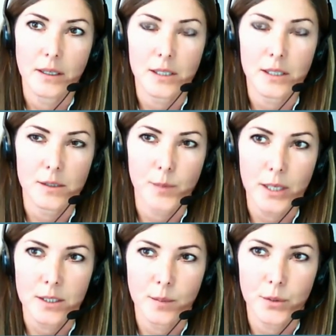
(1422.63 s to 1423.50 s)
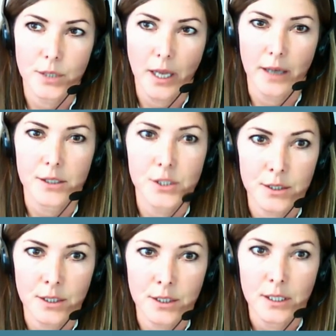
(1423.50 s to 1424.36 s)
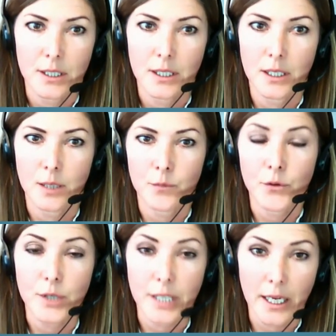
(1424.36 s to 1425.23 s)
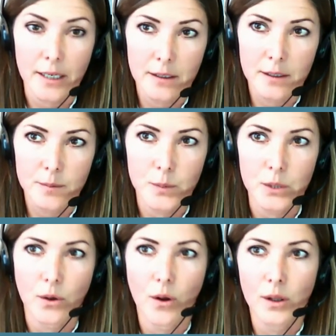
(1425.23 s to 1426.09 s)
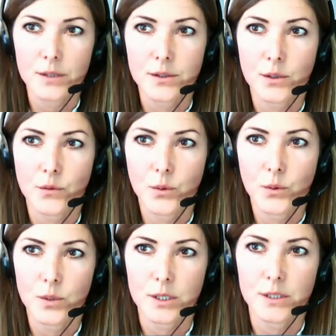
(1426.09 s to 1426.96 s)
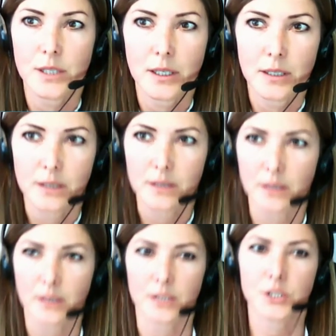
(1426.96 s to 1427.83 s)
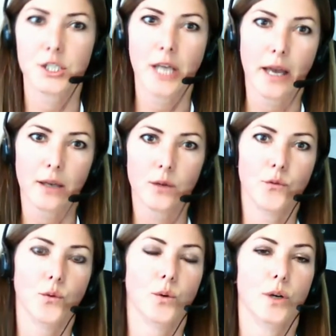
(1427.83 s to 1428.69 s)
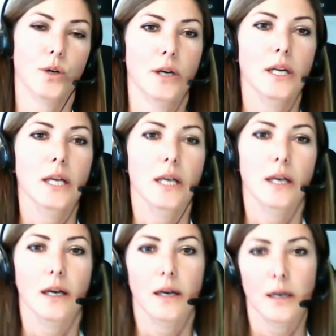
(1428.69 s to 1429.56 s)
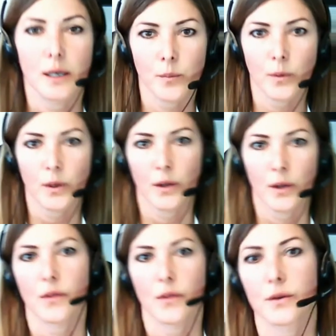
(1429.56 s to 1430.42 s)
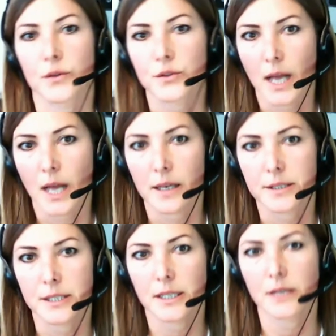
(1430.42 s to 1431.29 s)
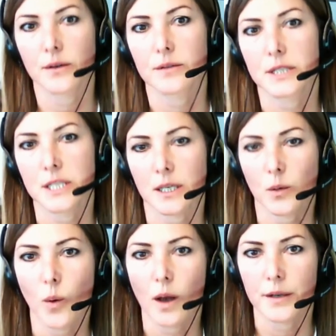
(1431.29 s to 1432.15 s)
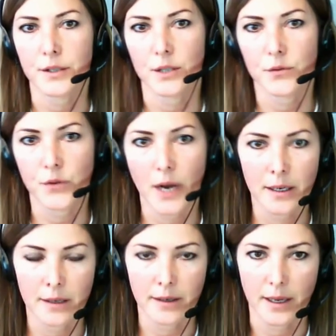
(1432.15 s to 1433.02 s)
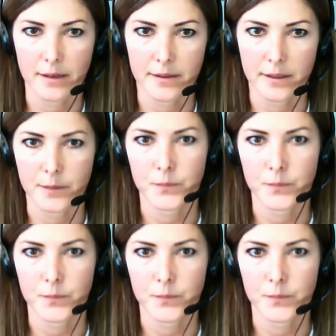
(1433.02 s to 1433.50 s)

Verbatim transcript: special protection for data, but also, of course, a check for the neutrality, origin and quality of training data.